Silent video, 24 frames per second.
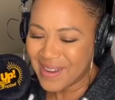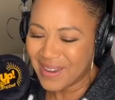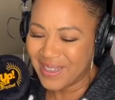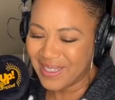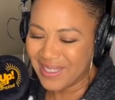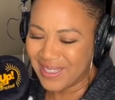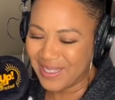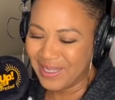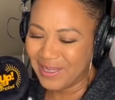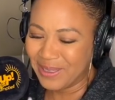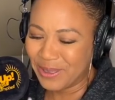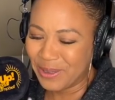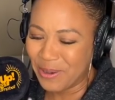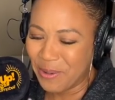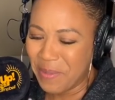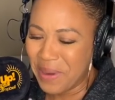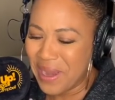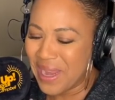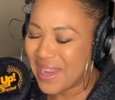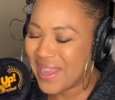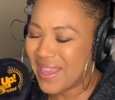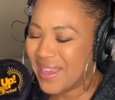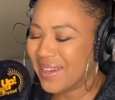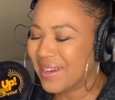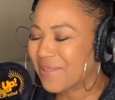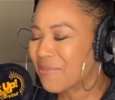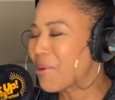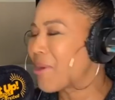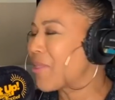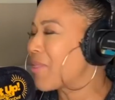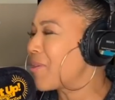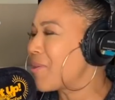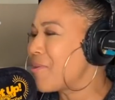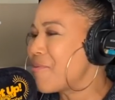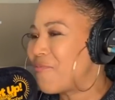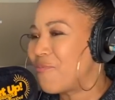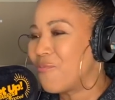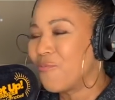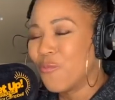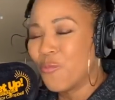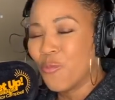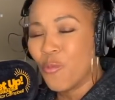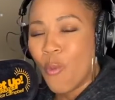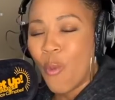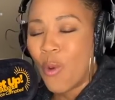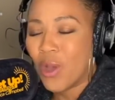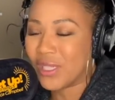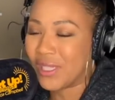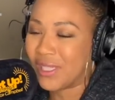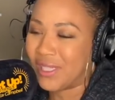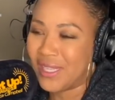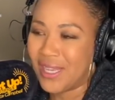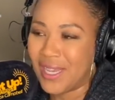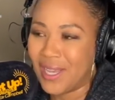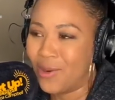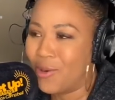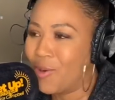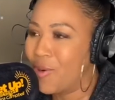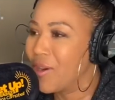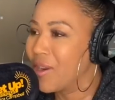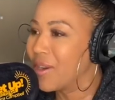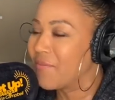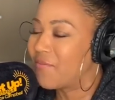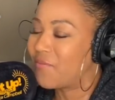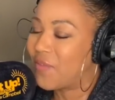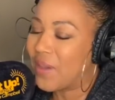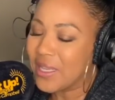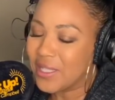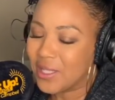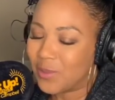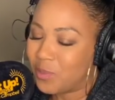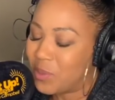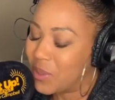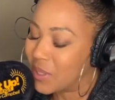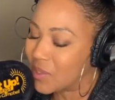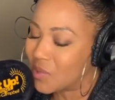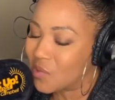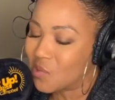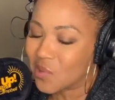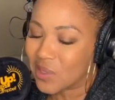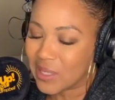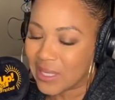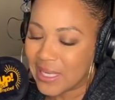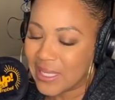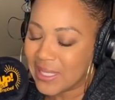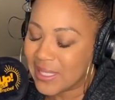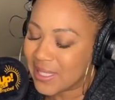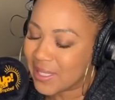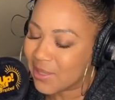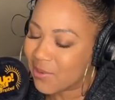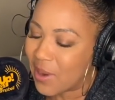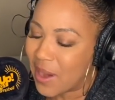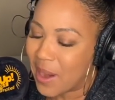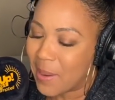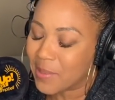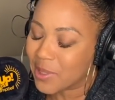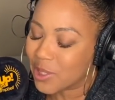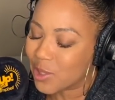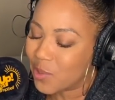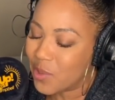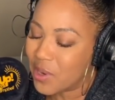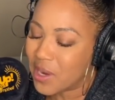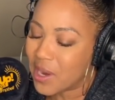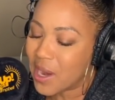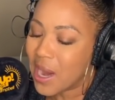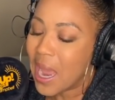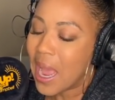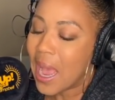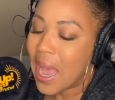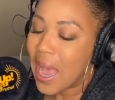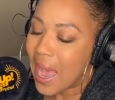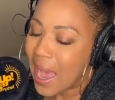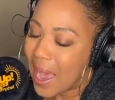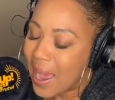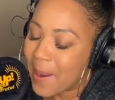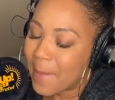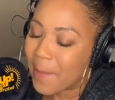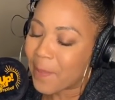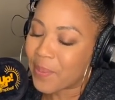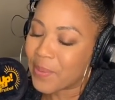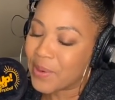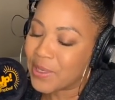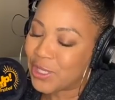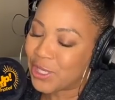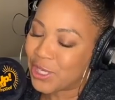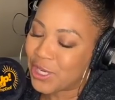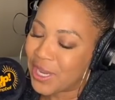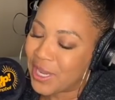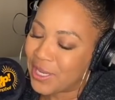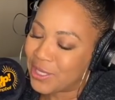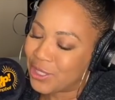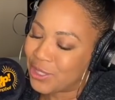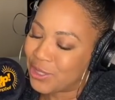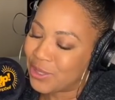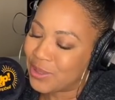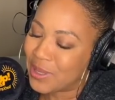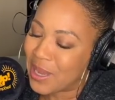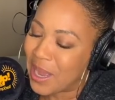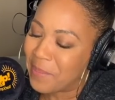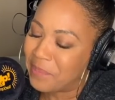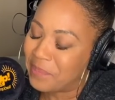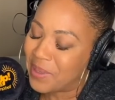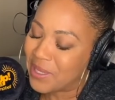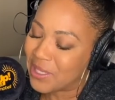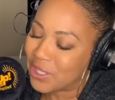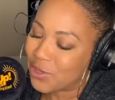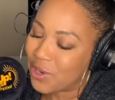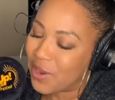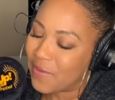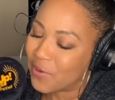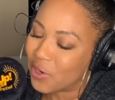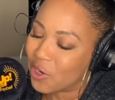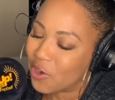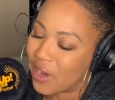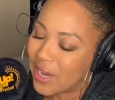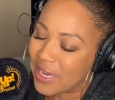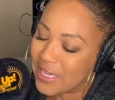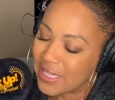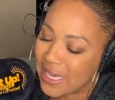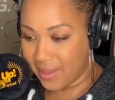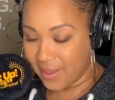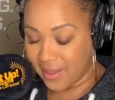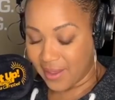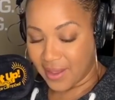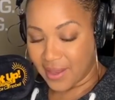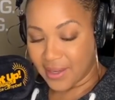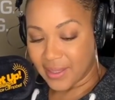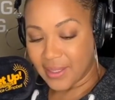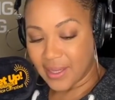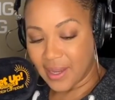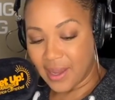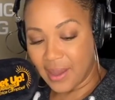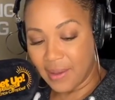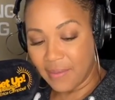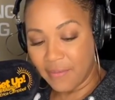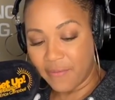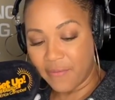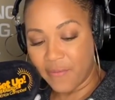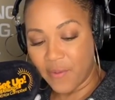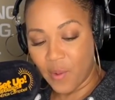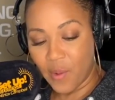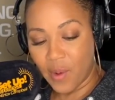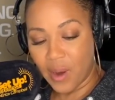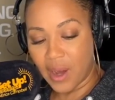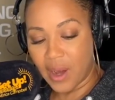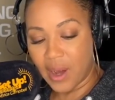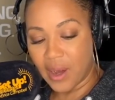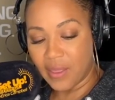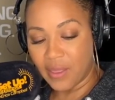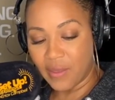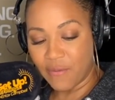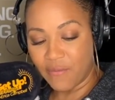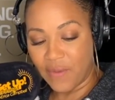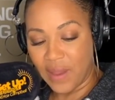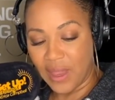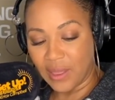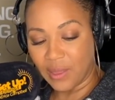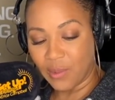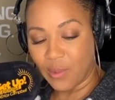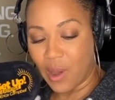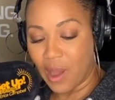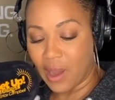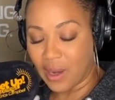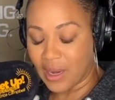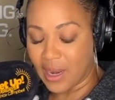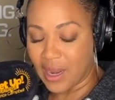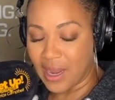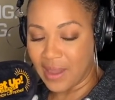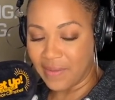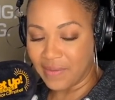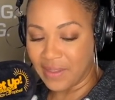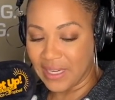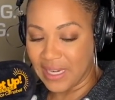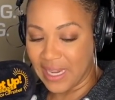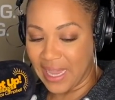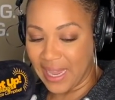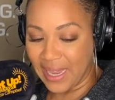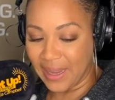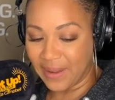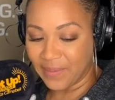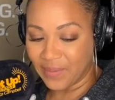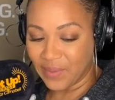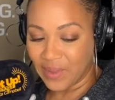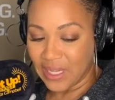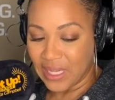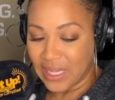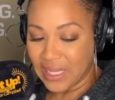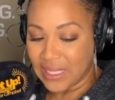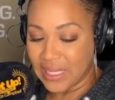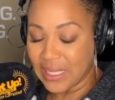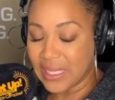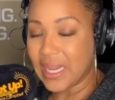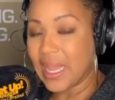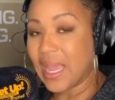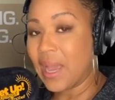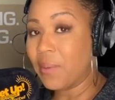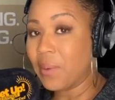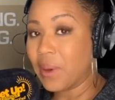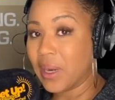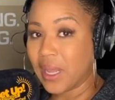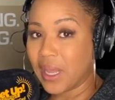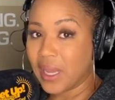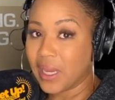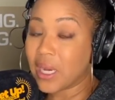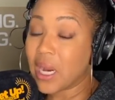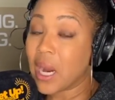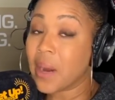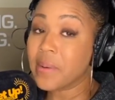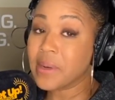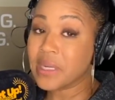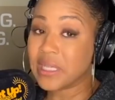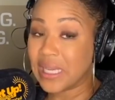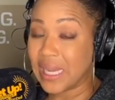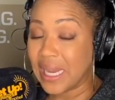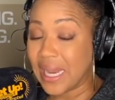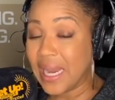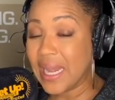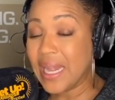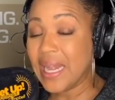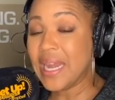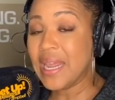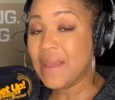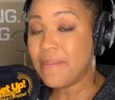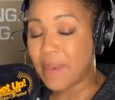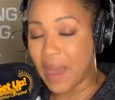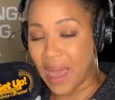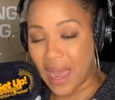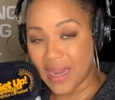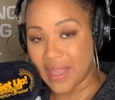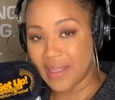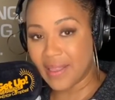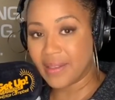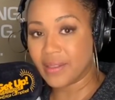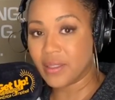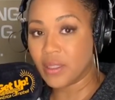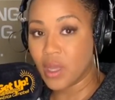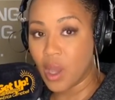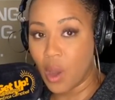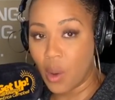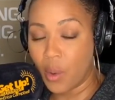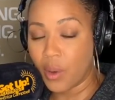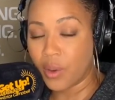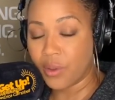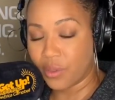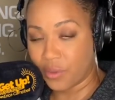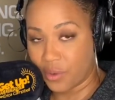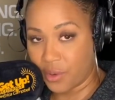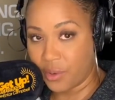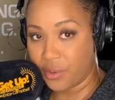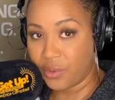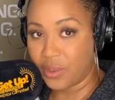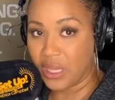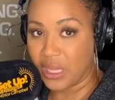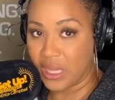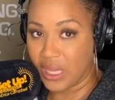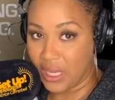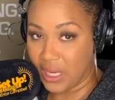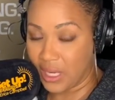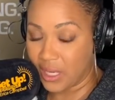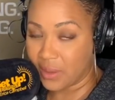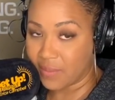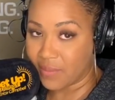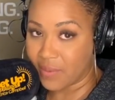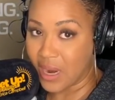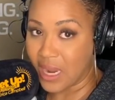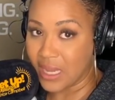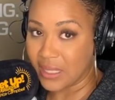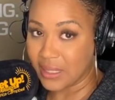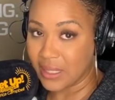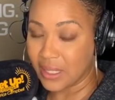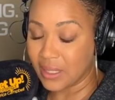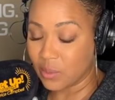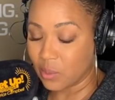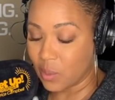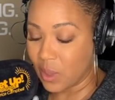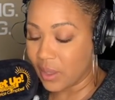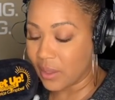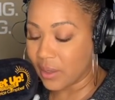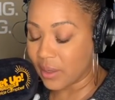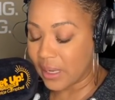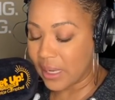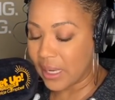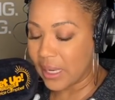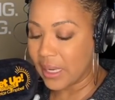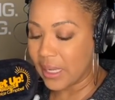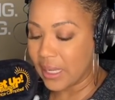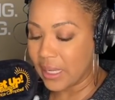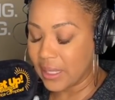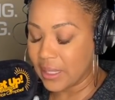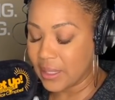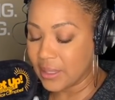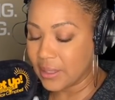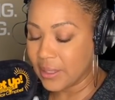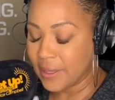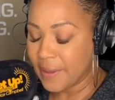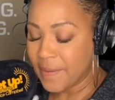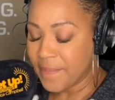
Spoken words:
on social media, whether you will see it on Facebook or Instagram or Twitter. I appreciate you. God bless you. Have a great day. Time for the faith walk of the day. Today, I want to encourage anybody that's going through the healing process, whether it is